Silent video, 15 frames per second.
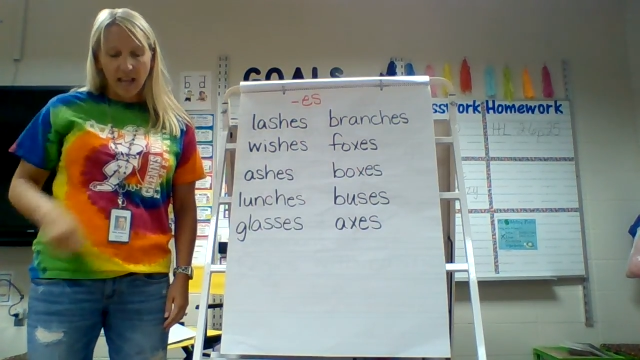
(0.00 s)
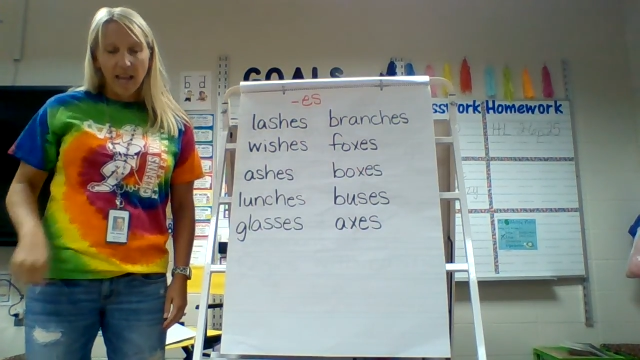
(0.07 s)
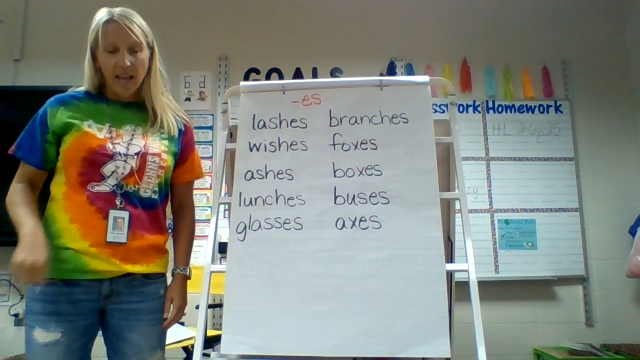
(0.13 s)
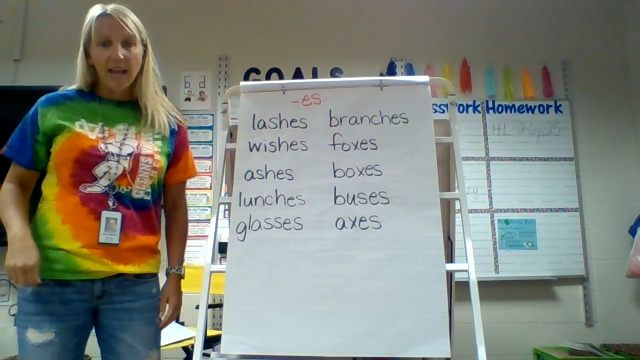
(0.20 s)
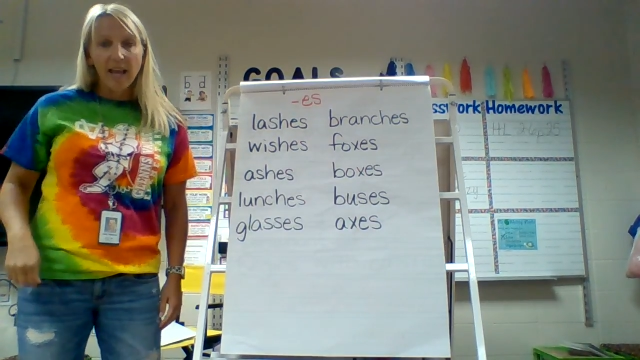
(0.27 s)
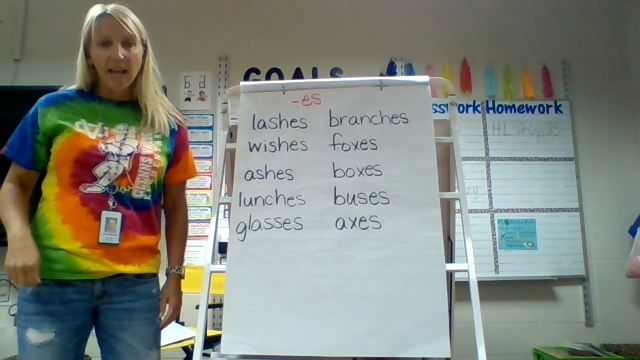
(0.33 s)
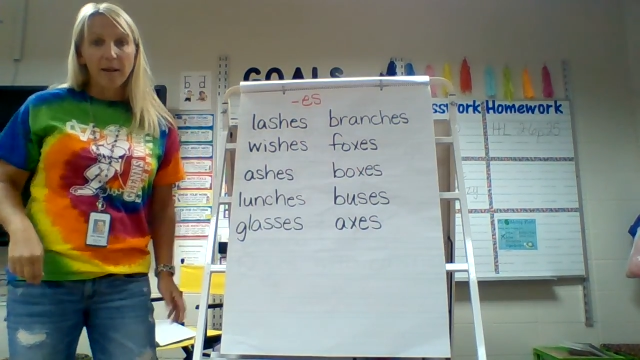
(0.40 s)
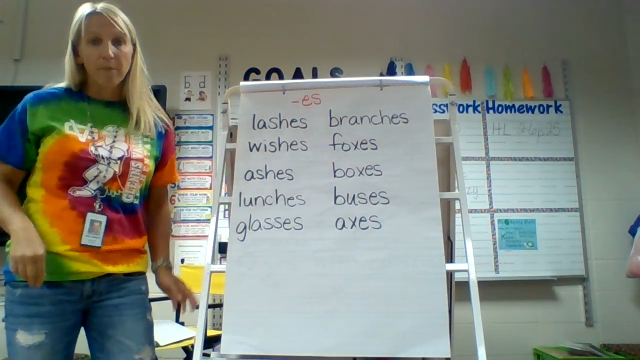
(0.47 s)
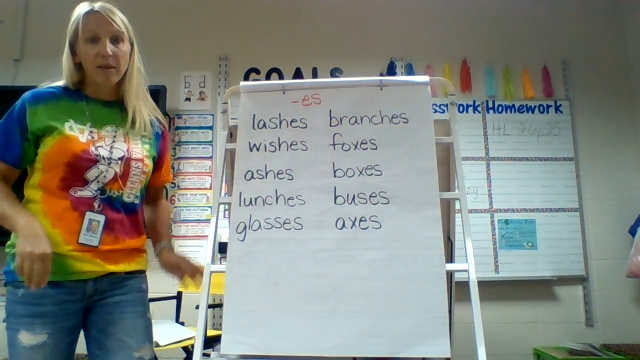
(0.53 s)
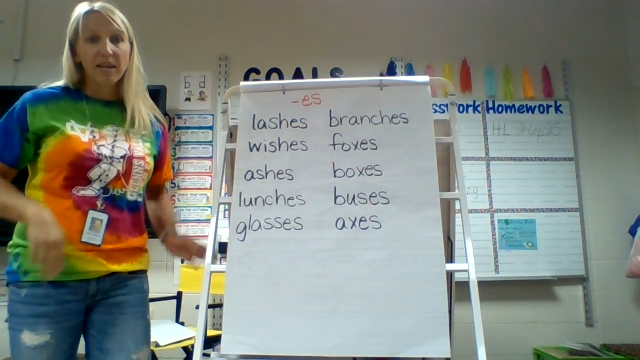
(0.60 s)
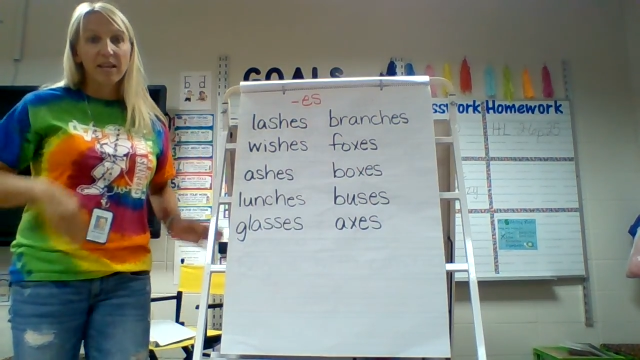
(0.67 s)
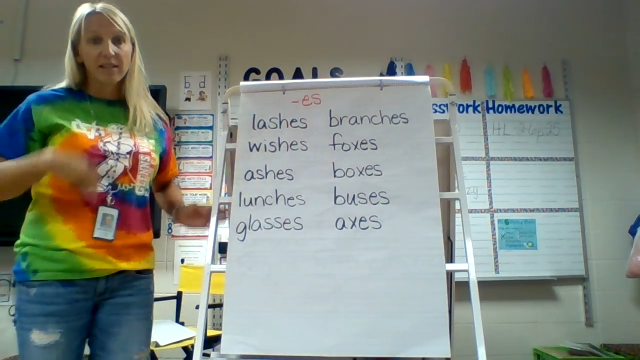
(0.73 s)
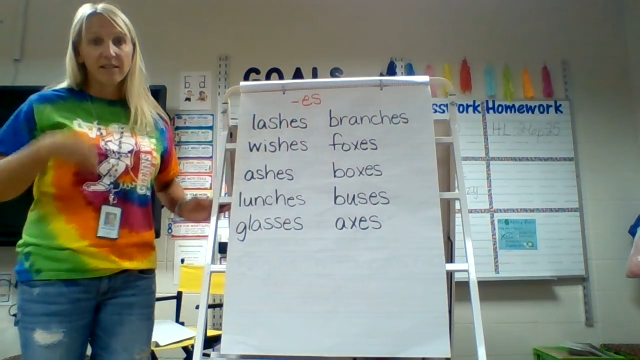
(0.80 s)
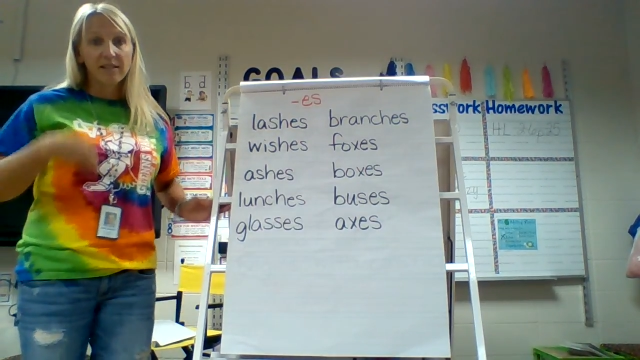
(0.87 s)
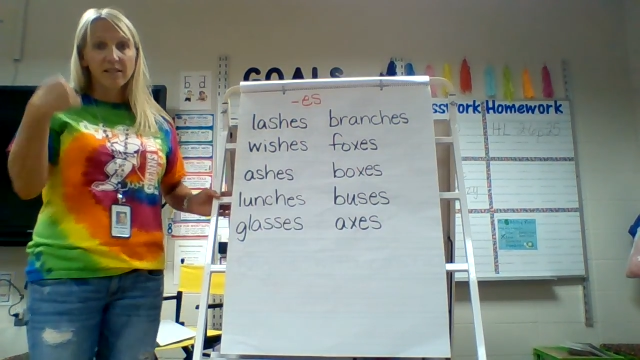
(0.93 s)
And it
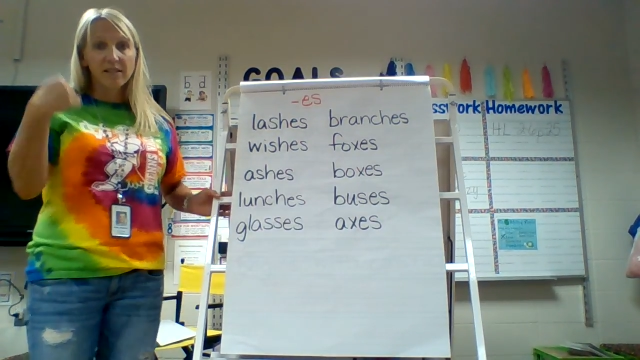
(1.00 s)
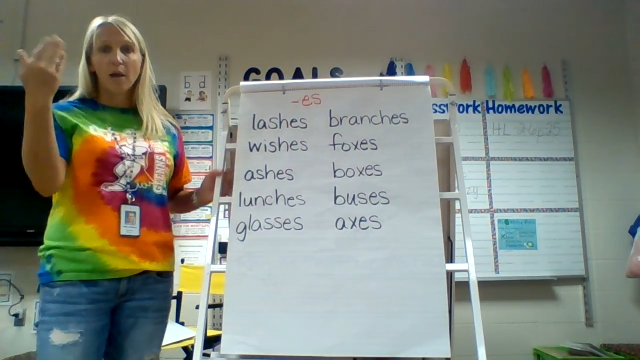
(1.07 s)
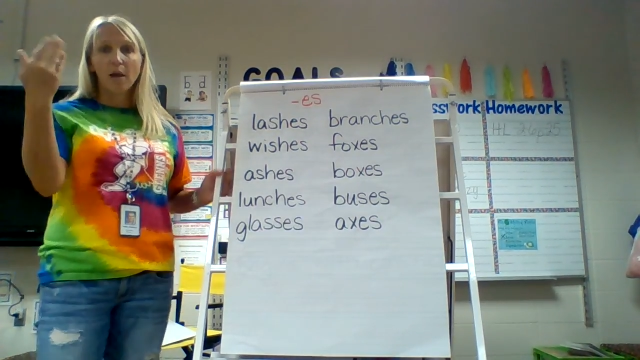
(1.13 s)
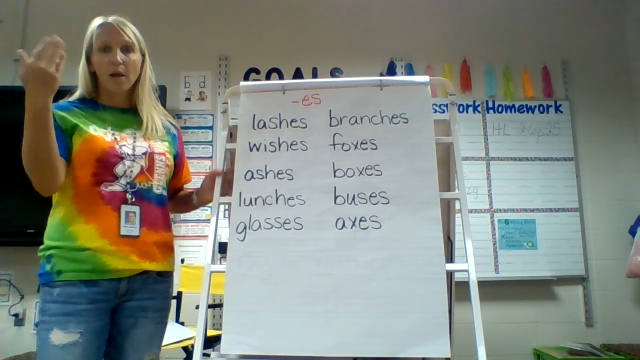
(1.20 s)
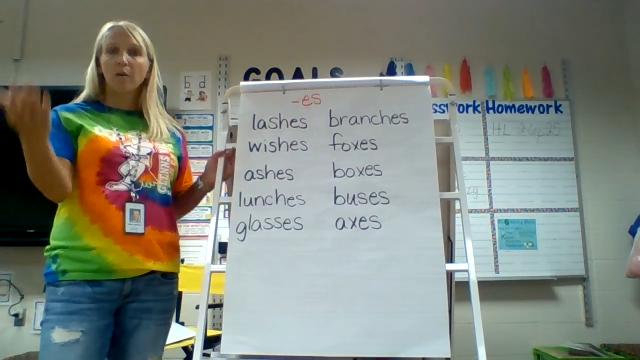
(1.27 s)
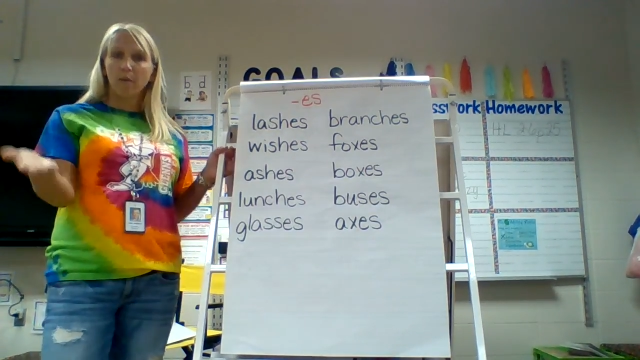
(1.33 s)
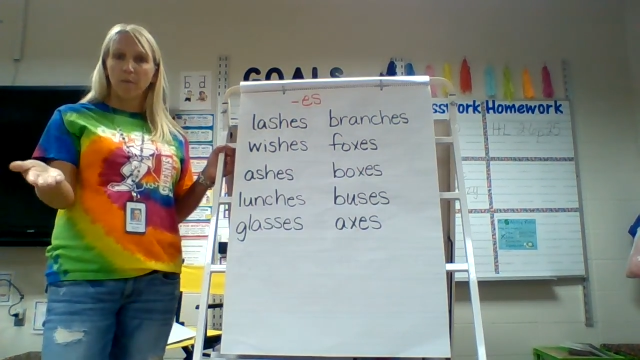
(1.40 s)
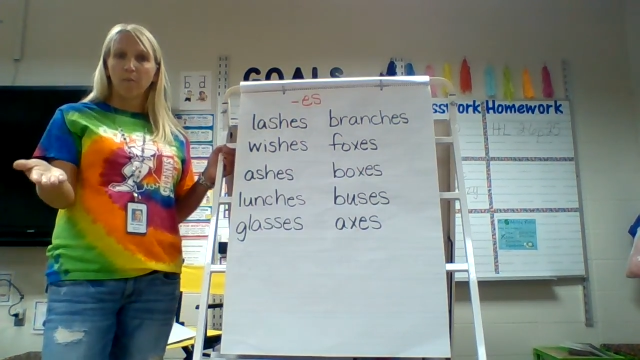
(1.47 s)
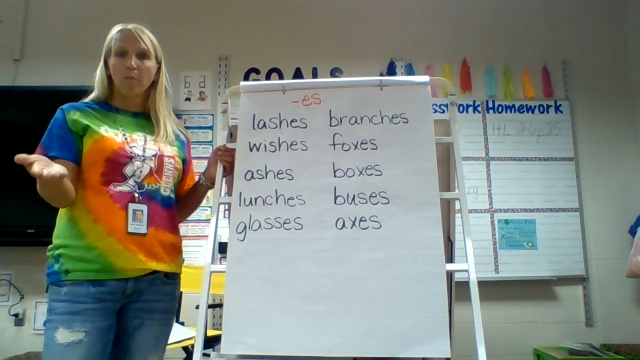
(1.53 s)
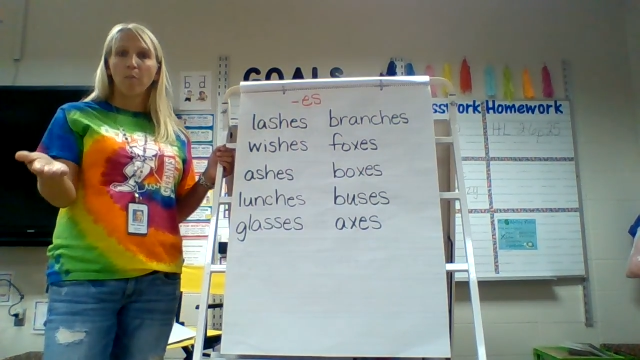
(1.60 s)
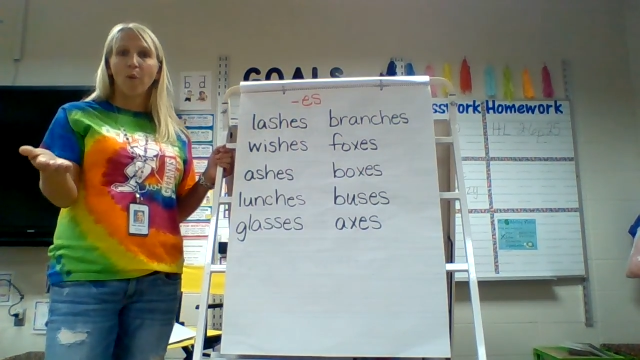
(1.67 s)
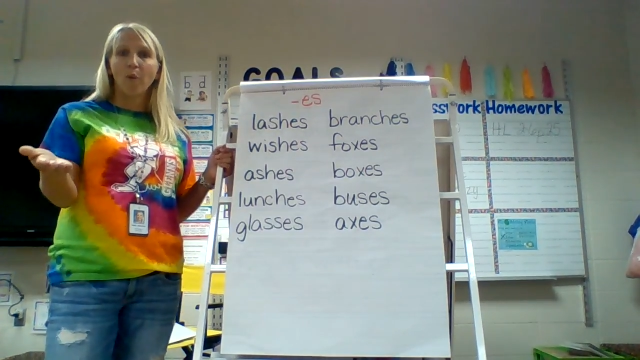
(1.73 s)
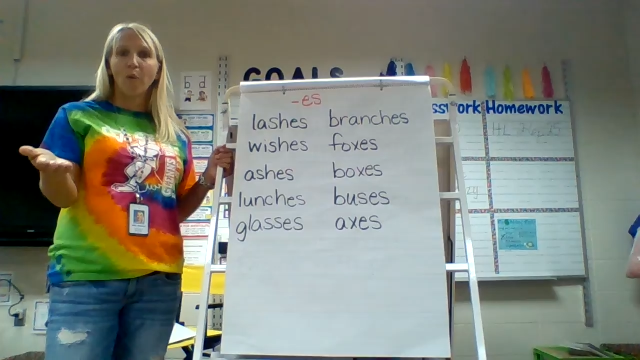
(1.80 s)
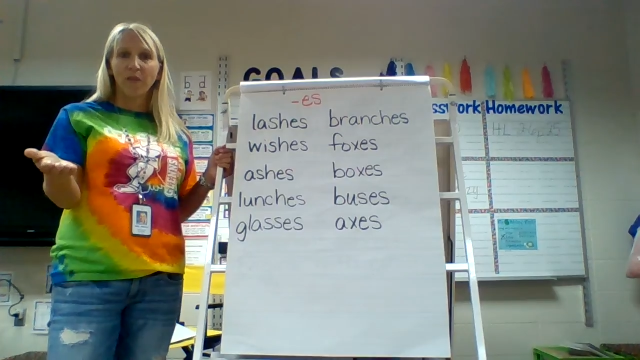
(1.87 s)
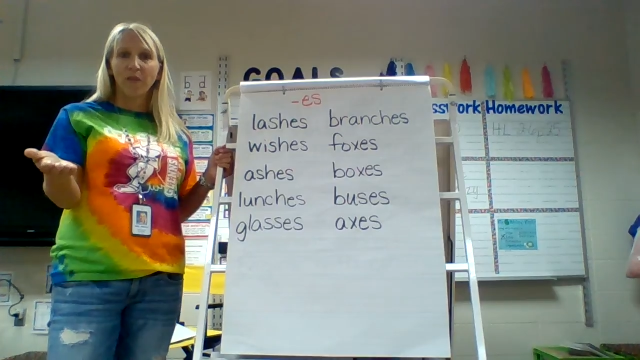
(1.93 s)
means
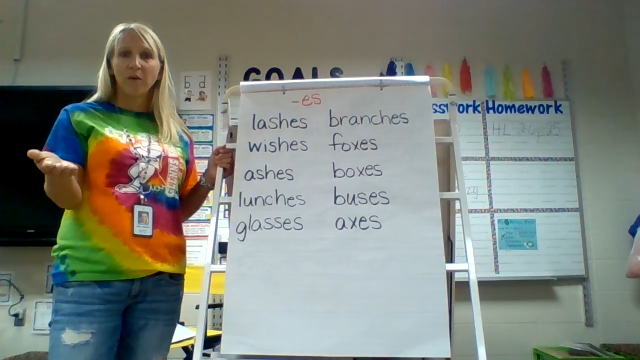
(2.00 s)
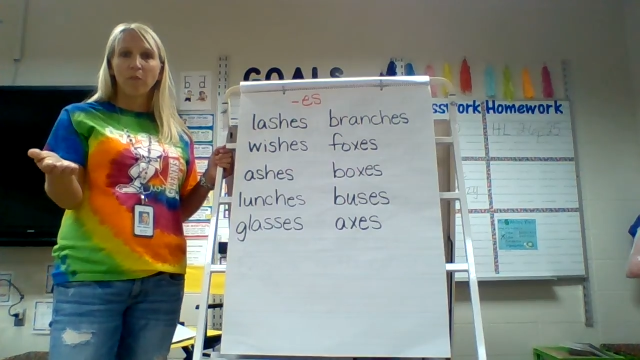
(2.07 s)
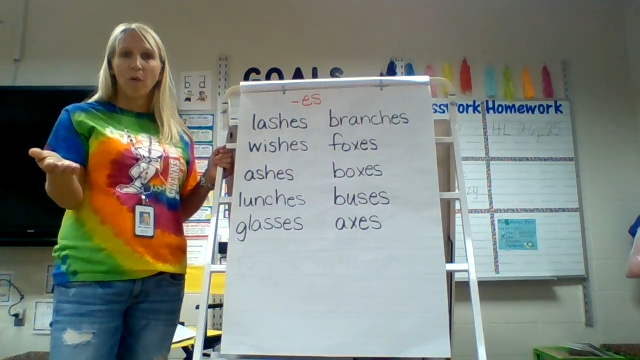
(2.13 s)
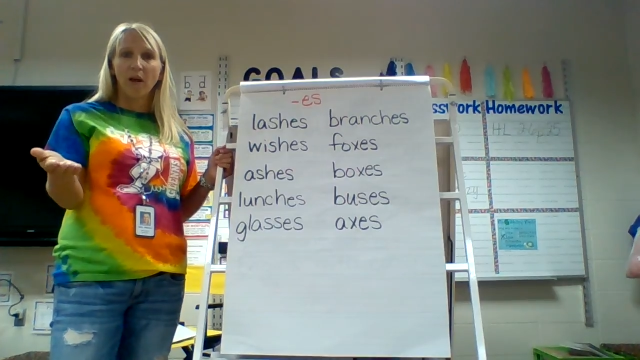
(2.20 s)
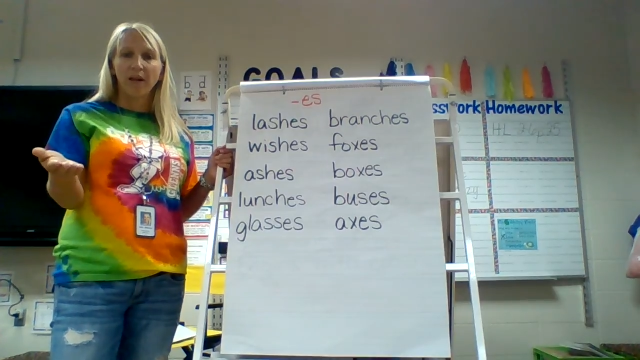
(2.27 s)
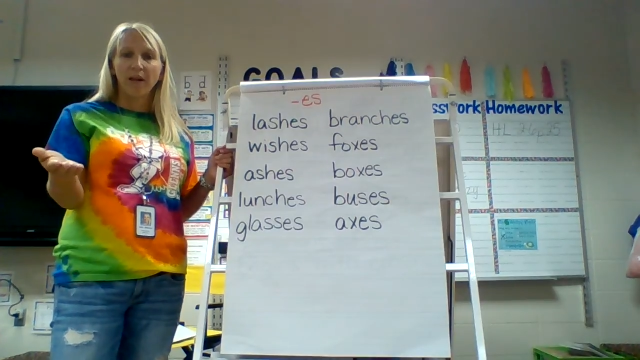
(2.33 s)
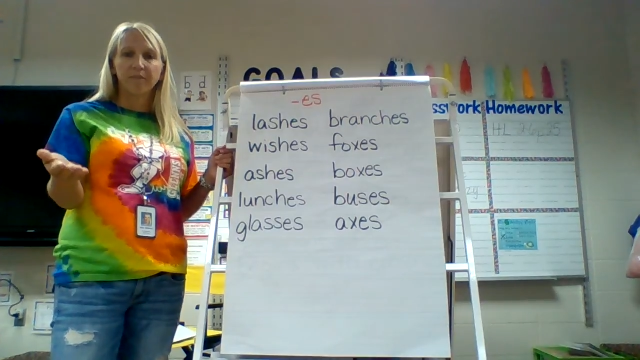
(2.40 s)
more than one.